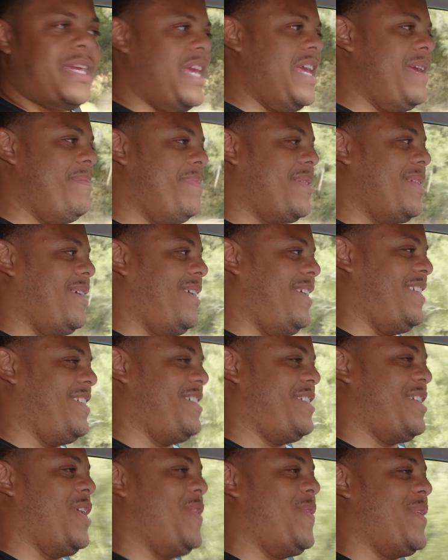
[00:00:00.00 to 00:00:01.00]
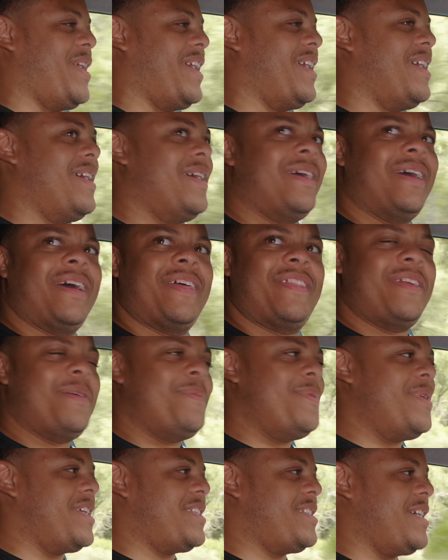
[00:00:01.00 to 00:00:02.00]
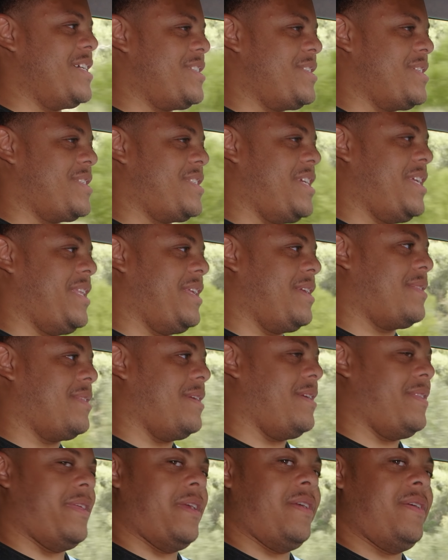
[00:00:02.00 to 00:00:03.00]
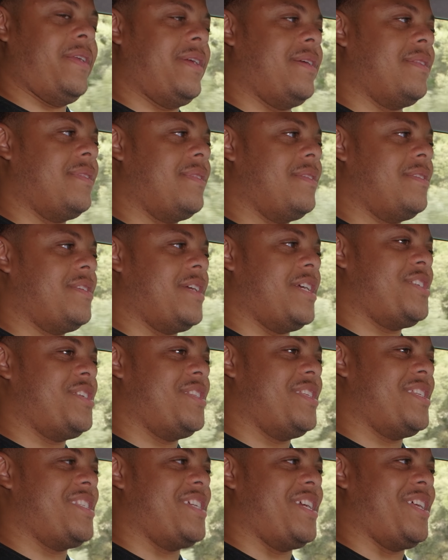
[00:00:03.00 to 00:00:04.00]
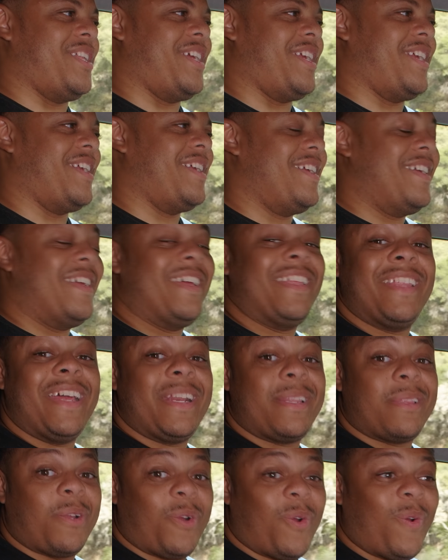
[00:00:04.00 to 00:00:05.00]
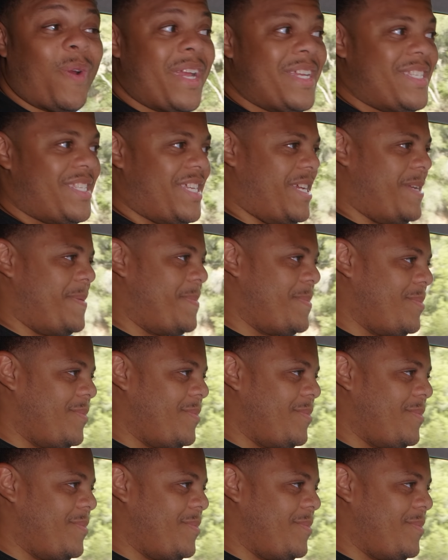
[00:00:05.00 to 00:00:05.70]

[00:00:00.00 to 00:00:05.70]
keeps on going. I think I'm gonna touch the ceiling. There it is, touching the ceiling. That's crazy.